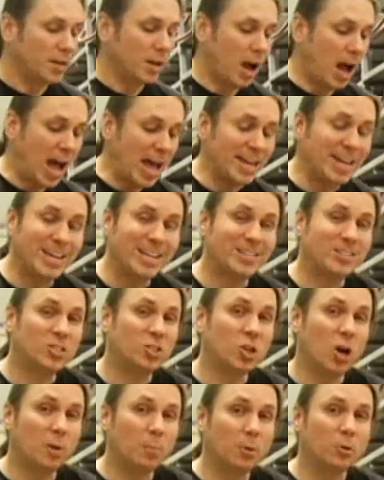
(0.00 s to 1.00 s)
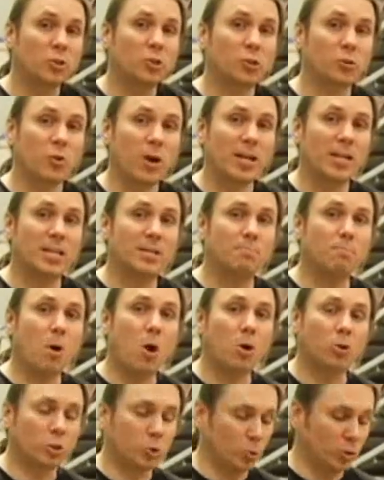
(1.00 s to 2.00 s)
Now I get double shredded
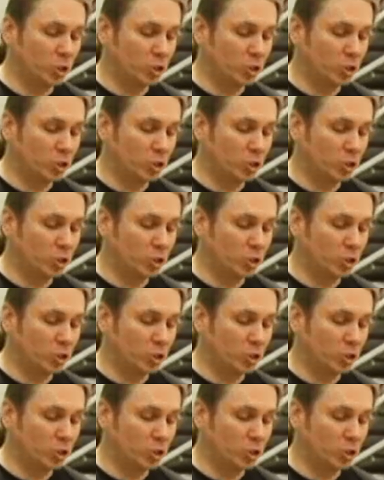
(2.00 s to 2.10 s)
mulch,